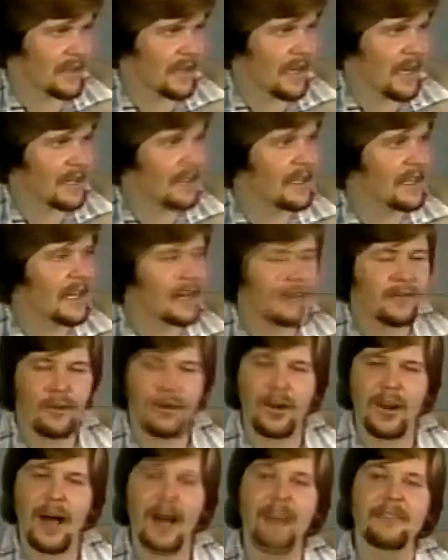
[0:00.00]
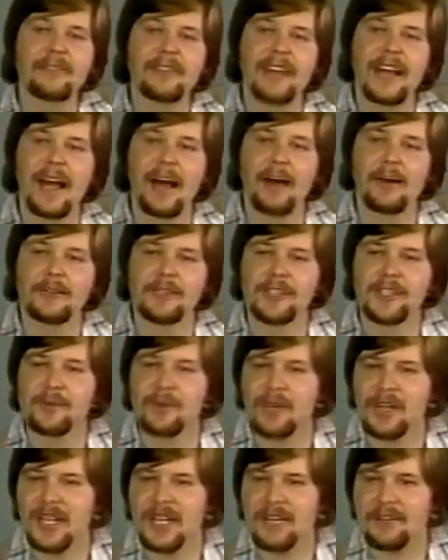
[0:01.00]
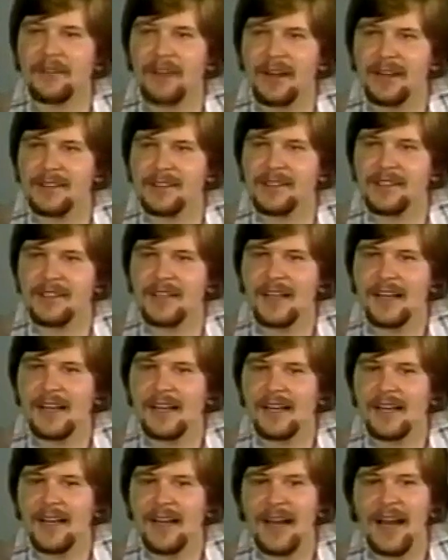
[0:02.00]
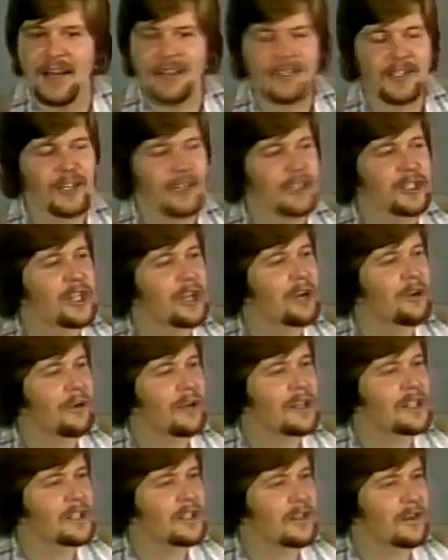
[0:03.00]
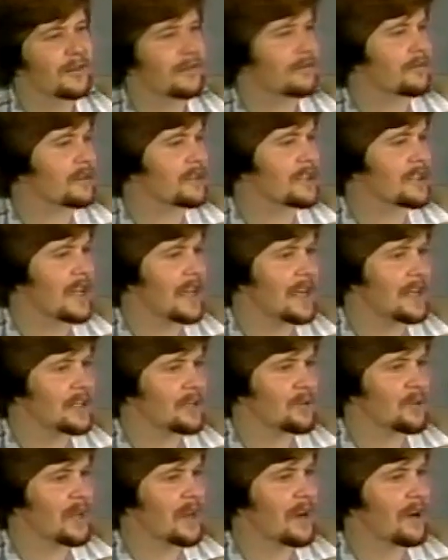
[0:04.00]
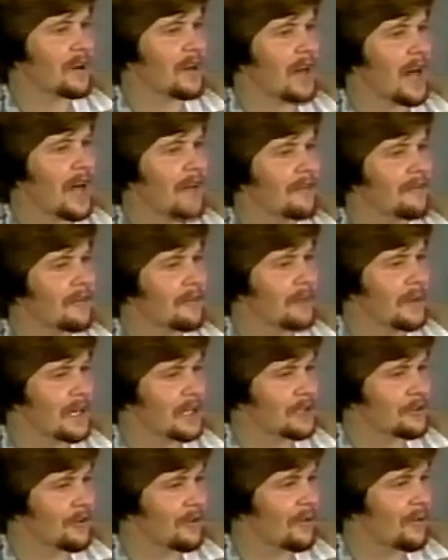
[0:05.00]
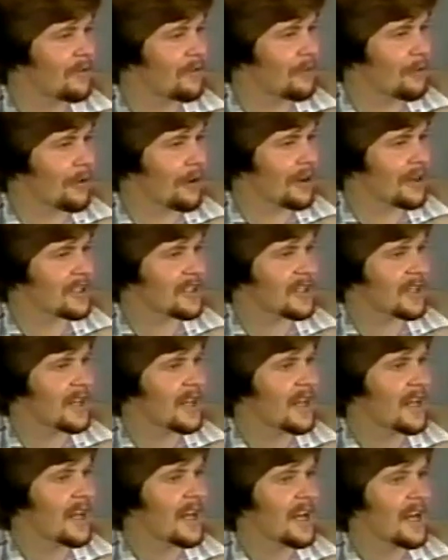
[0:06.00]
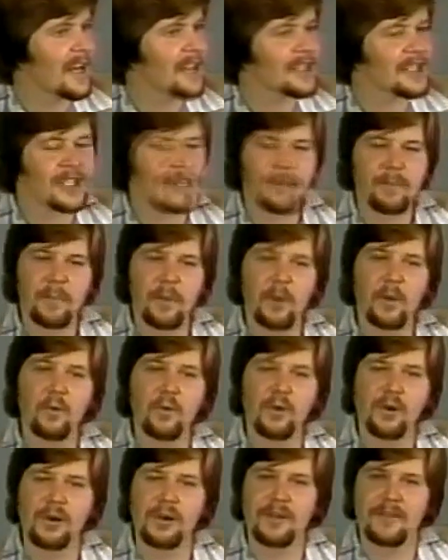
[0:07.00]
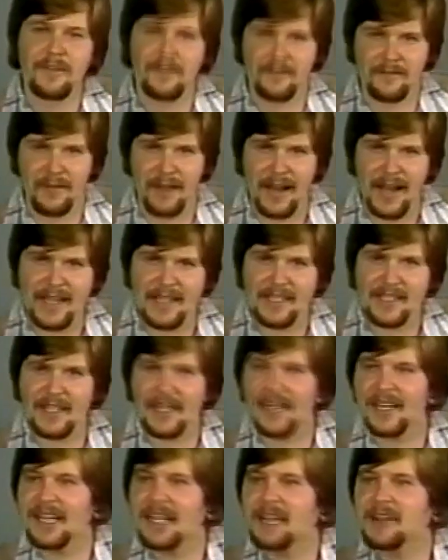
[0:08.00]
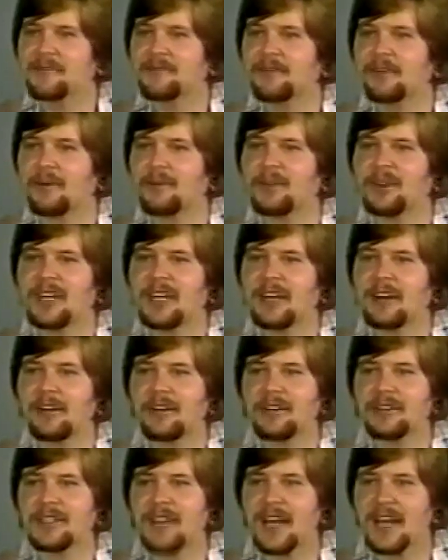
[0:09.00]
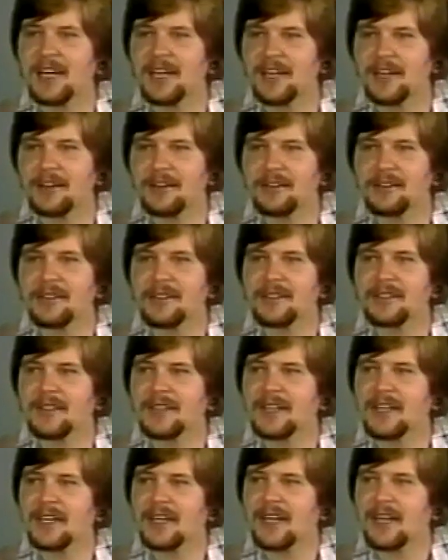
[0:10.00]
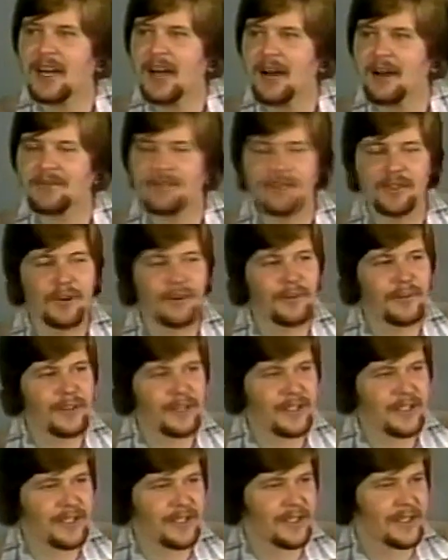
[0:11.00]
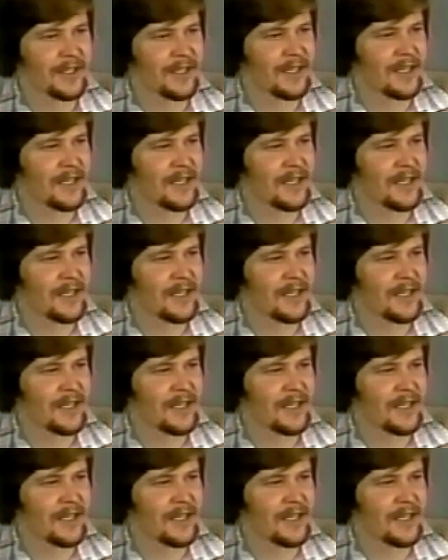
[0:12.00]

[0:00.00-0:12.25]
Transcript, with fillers: at the end of her life now, she would give us, as this generation of saints with our life and ministry before us, a simple word of advice gleaned from years and years of service